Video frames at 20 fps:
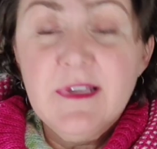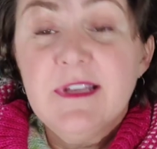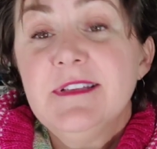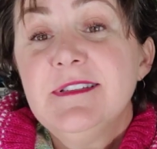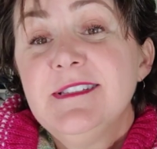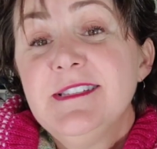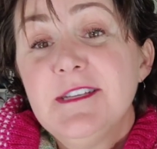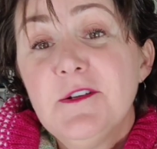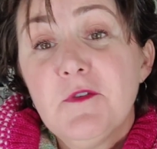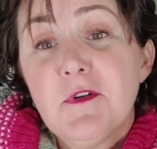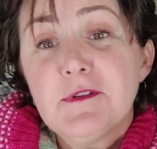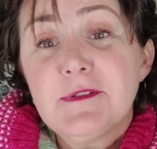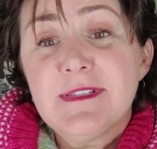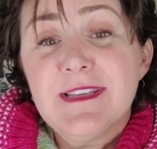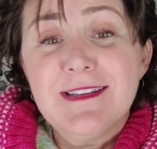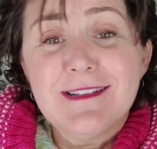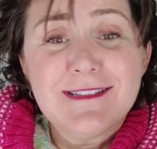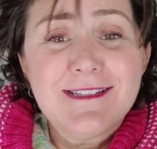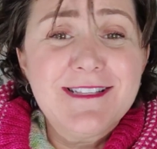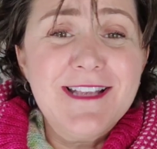is
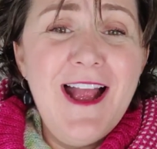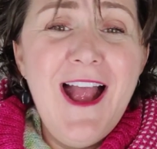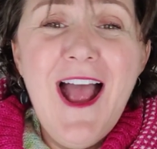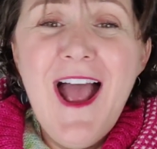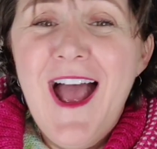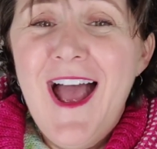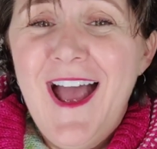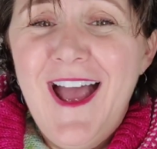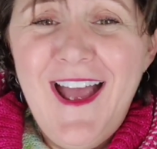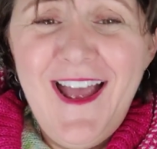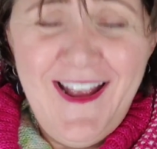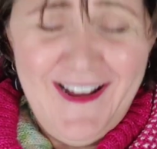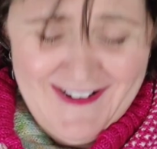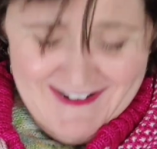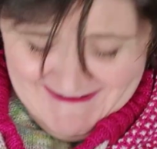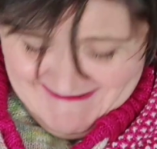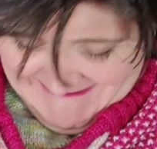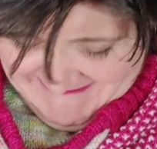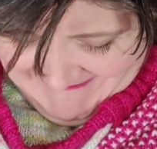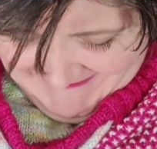06.
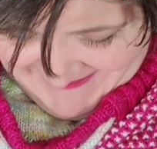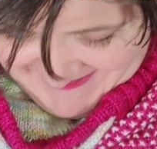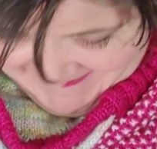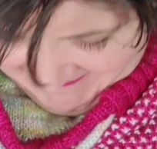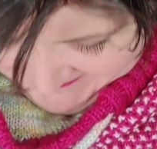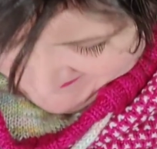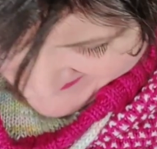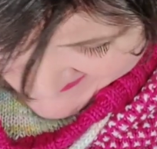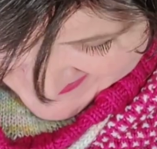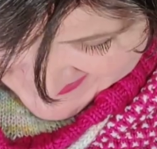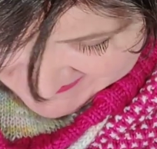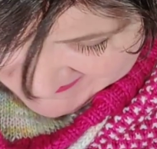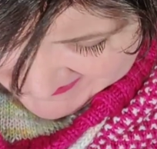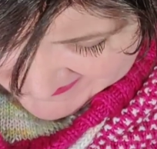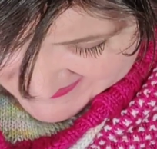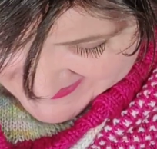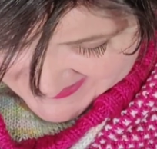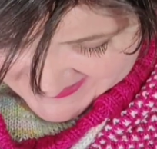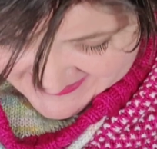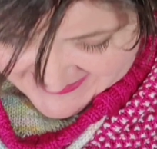I don't know,
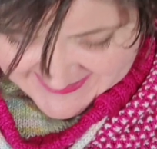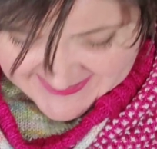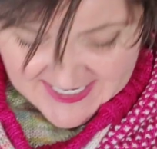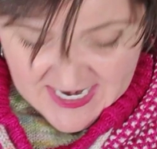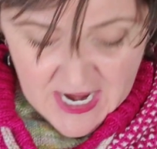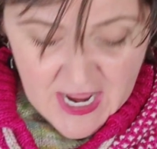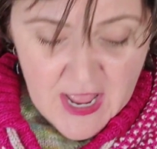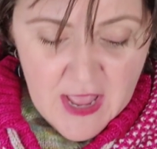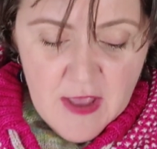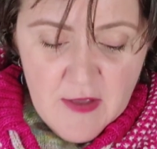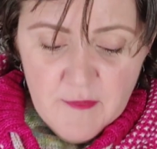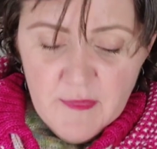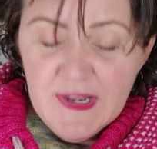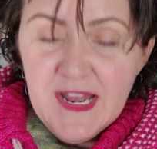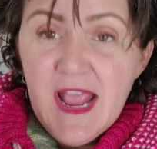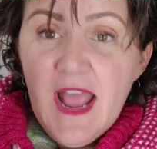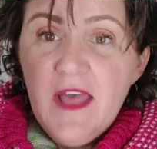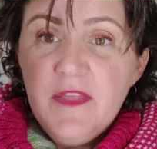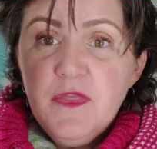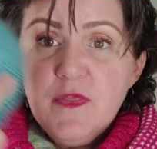06. But
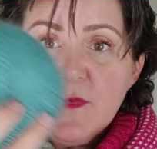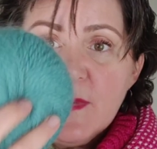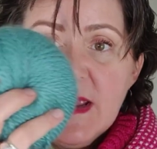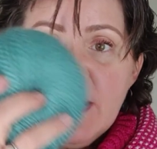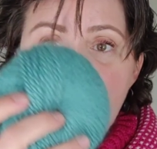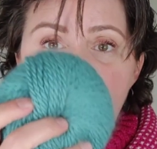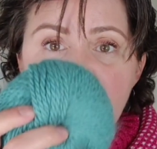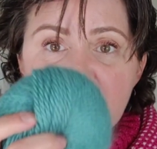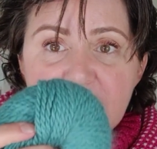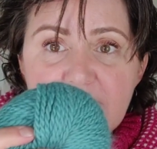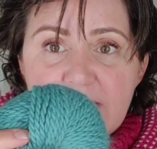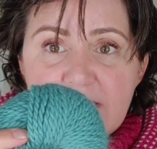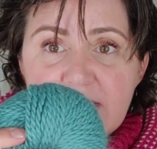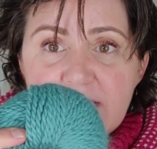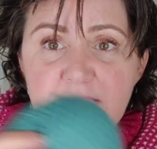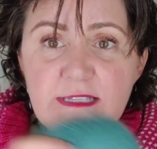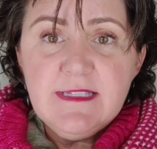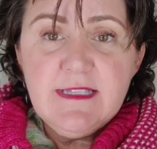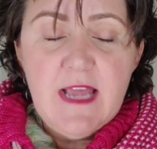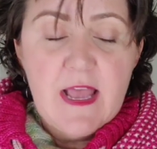I had 3 balls of
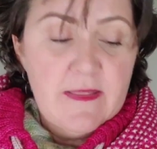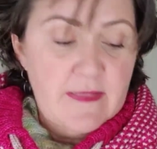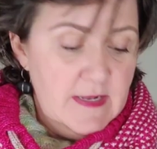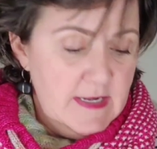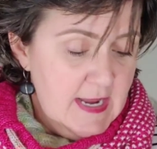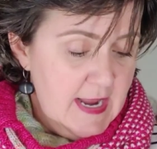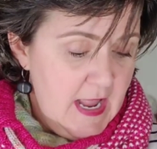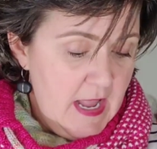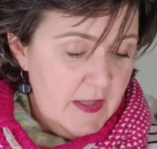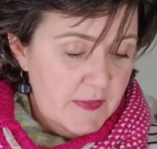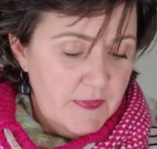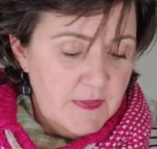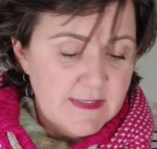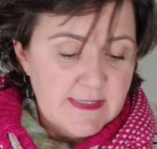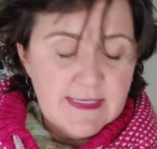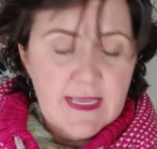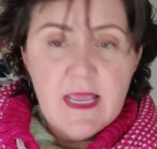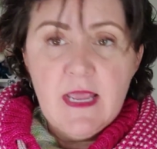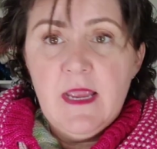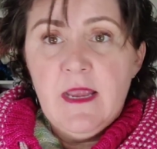this, and then I had the
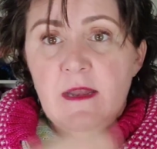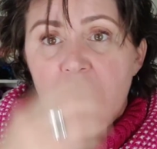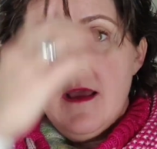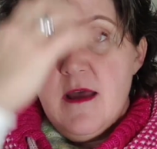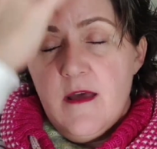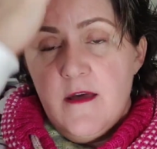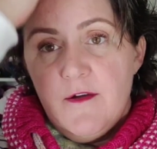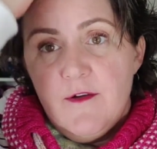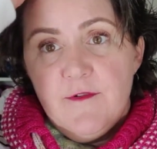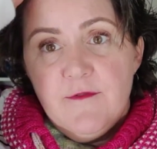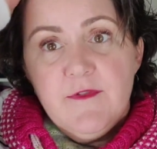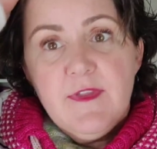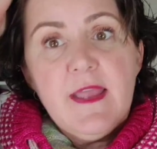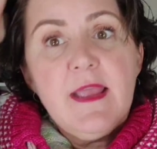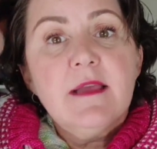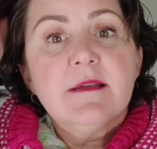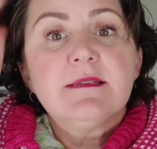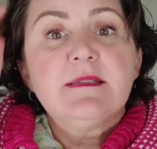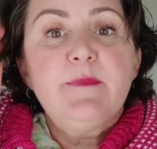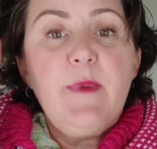skein of the
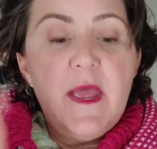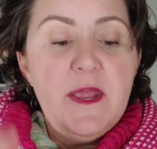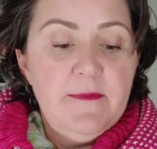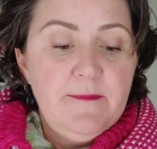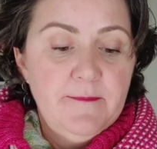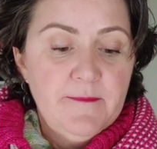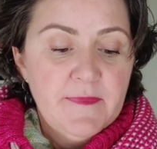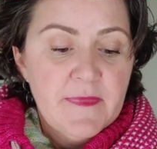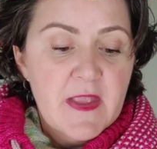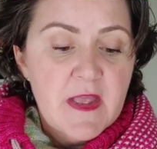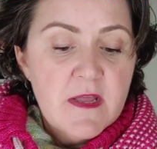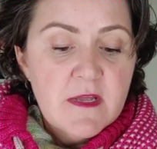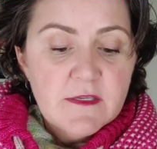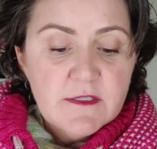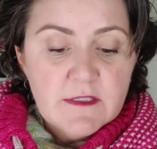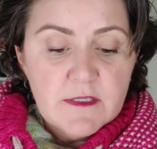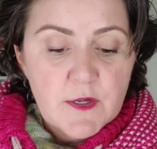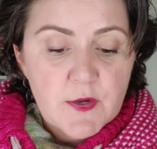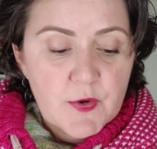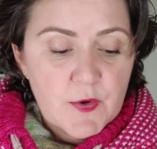hand spun.
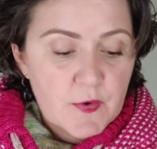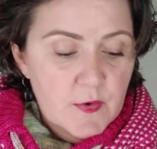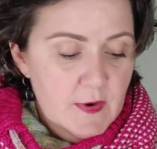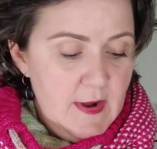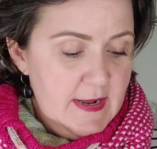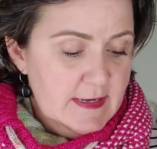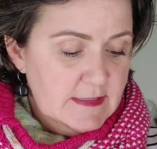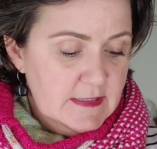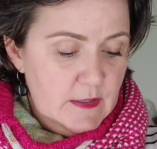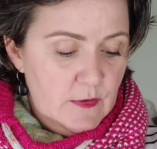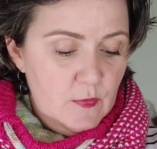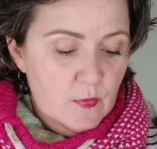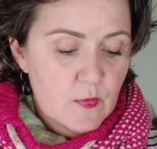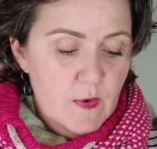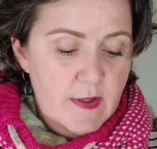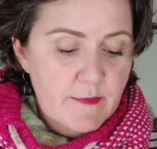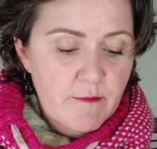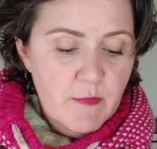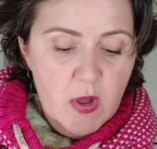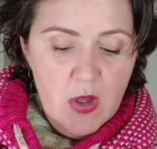So I did
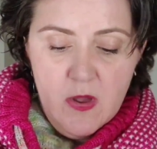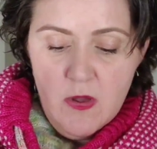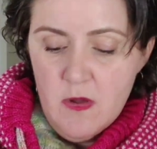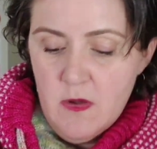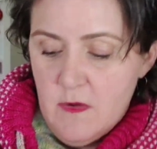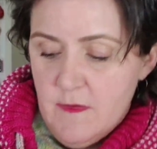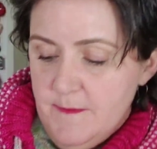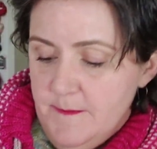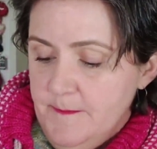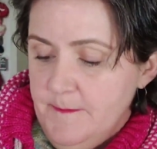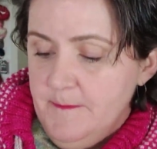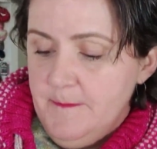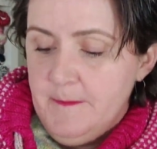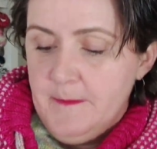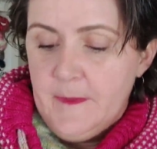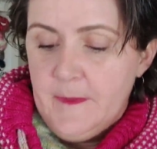1 ball